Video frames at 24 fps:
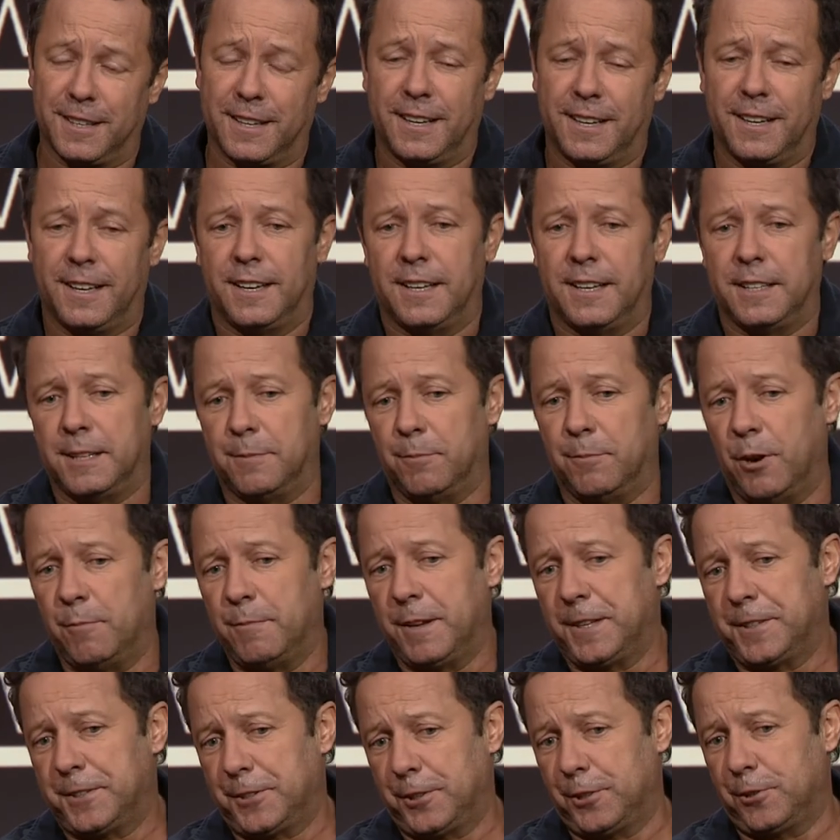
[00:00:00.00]
Mm-hmm. The
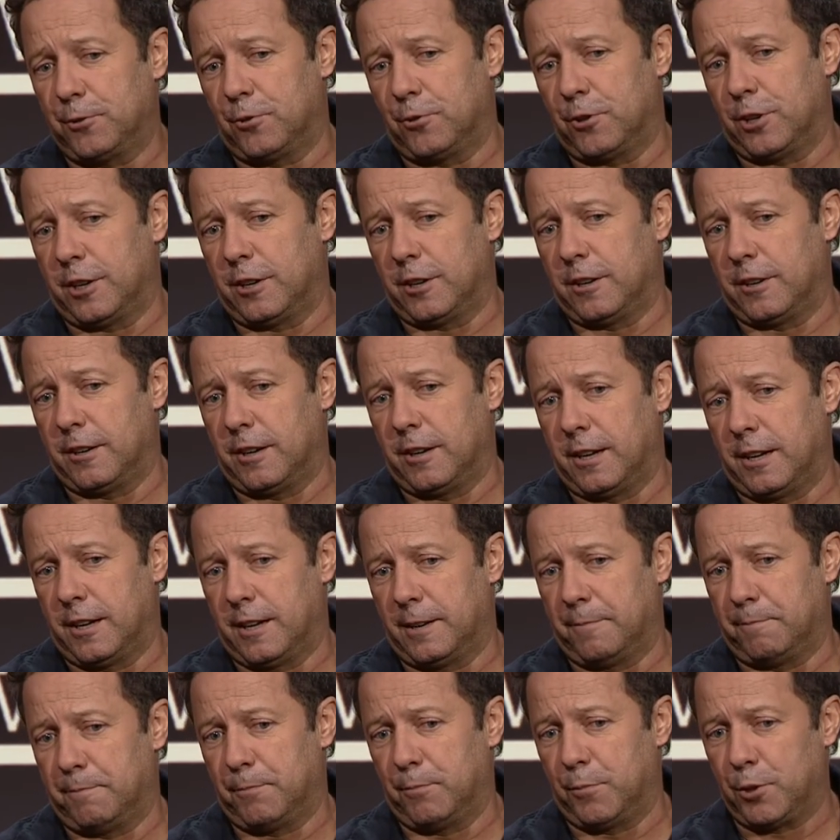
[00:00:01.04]
moment you, are,
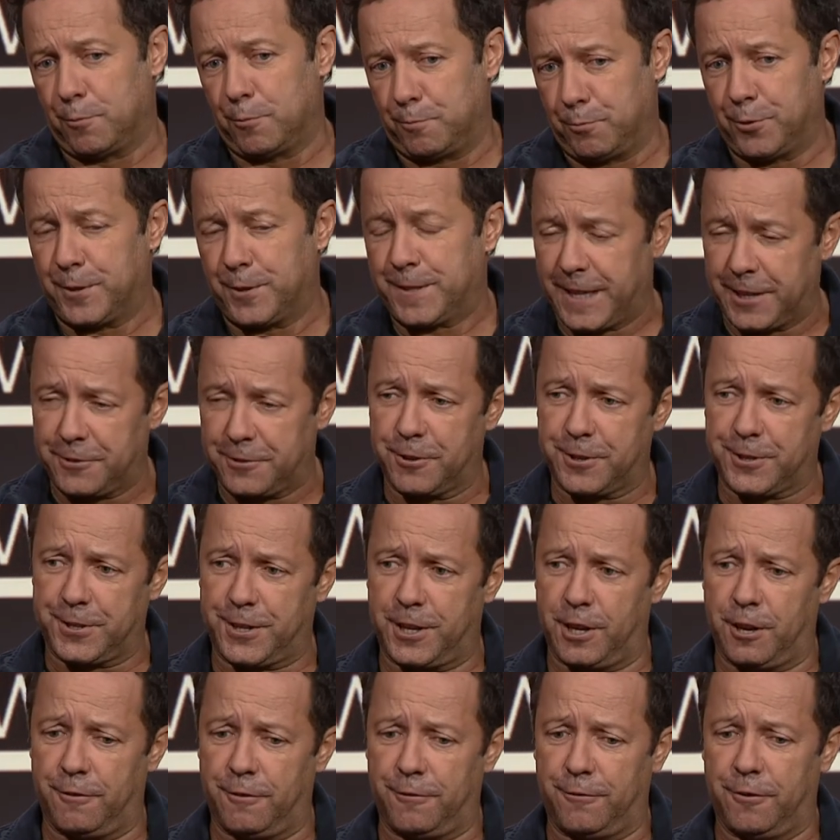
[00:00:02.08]
uh, you set
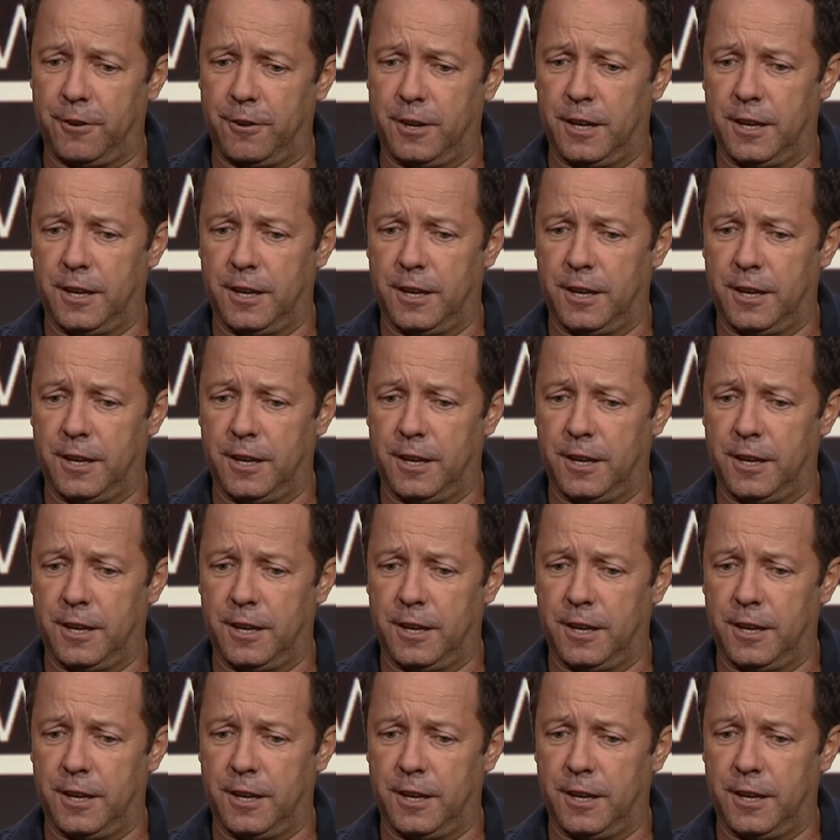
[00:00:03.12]
yourself